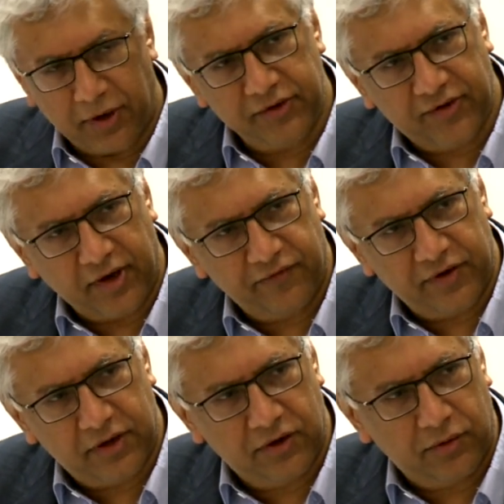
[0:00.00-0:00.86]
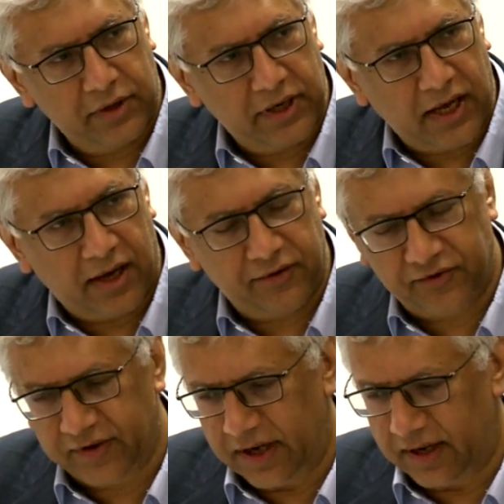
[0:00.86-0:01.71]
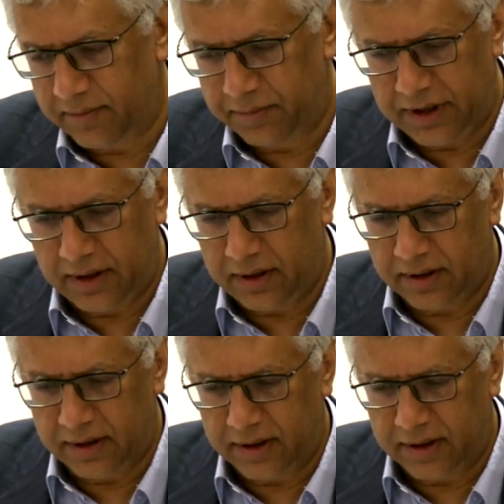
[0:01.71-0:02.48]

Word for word: myself at the courthouse and be